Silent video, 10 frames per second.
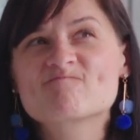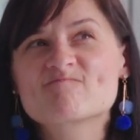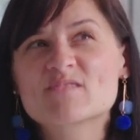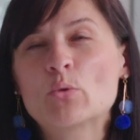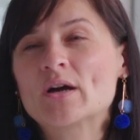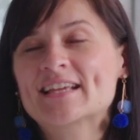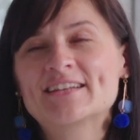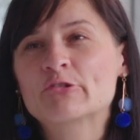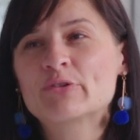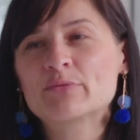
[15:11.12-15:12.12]
One
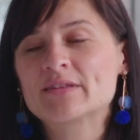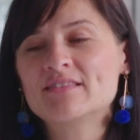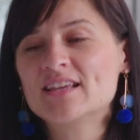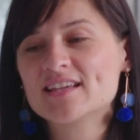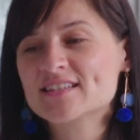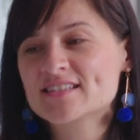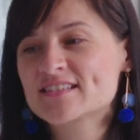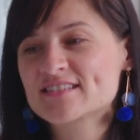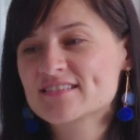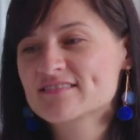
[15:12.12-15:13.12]
can agree with
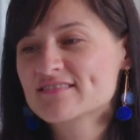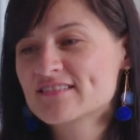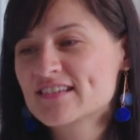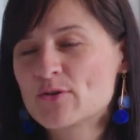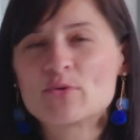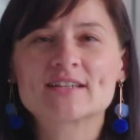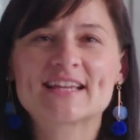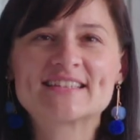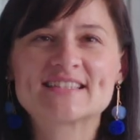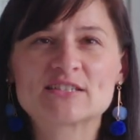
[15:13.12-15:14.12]
this, one
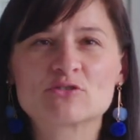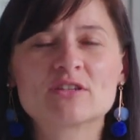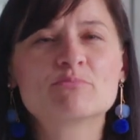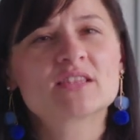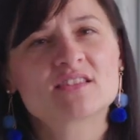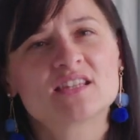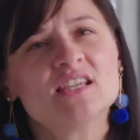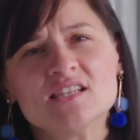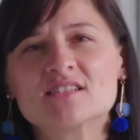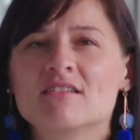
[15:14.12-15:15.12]
can disagree, but
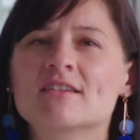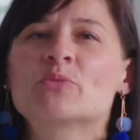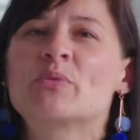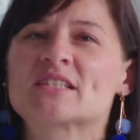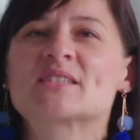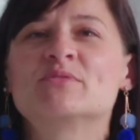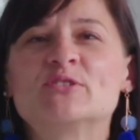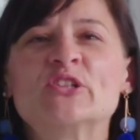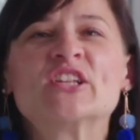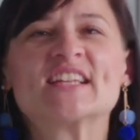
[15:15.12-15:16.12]
these are the
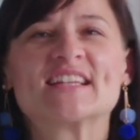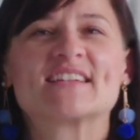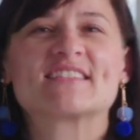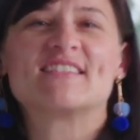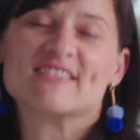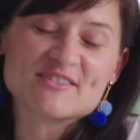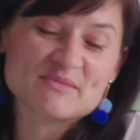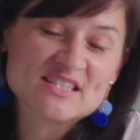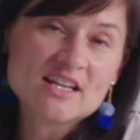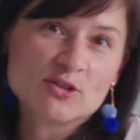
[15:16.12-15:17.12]
possible
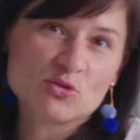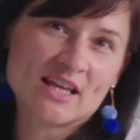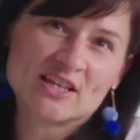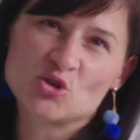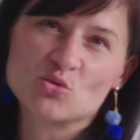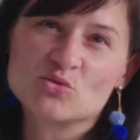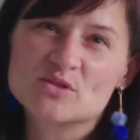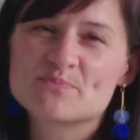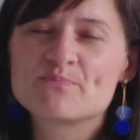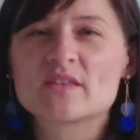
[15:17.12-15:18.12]
arguments that you can
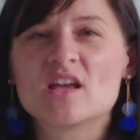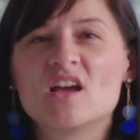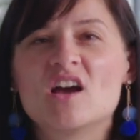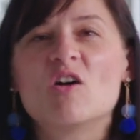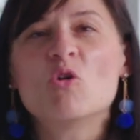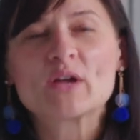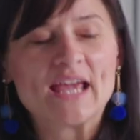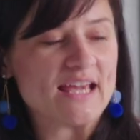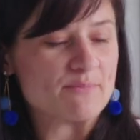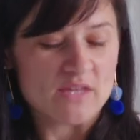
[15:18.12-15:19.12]
use.
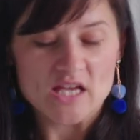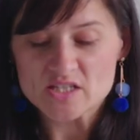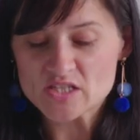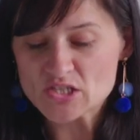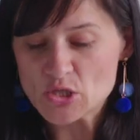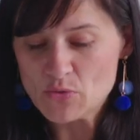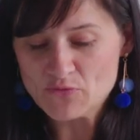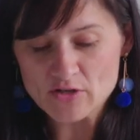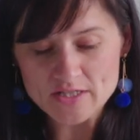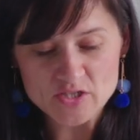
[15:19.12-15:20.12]
Okay, so
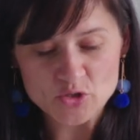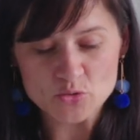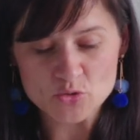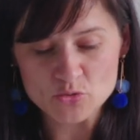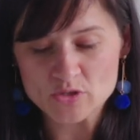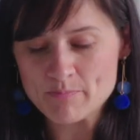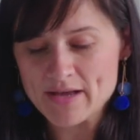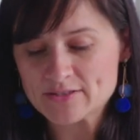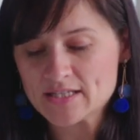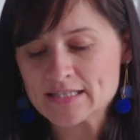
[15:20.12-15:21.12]
far so good
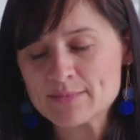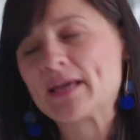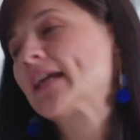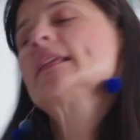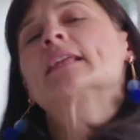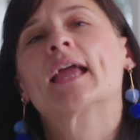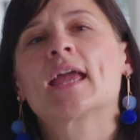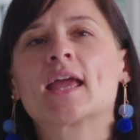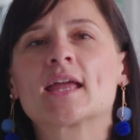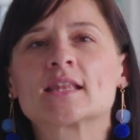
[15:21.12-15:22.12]
about a debate,
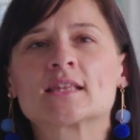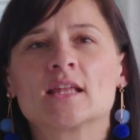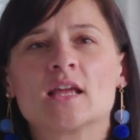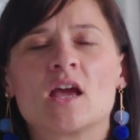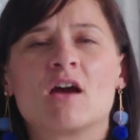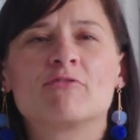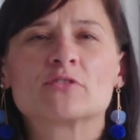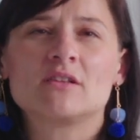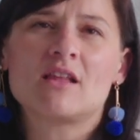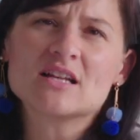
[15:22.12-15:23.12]
and
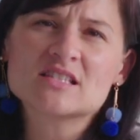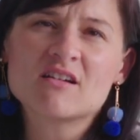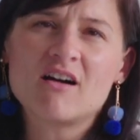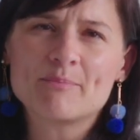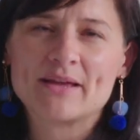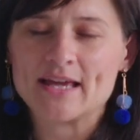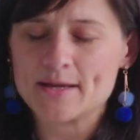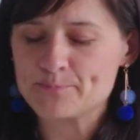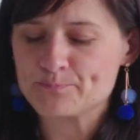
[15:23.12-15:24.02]
for the last topic,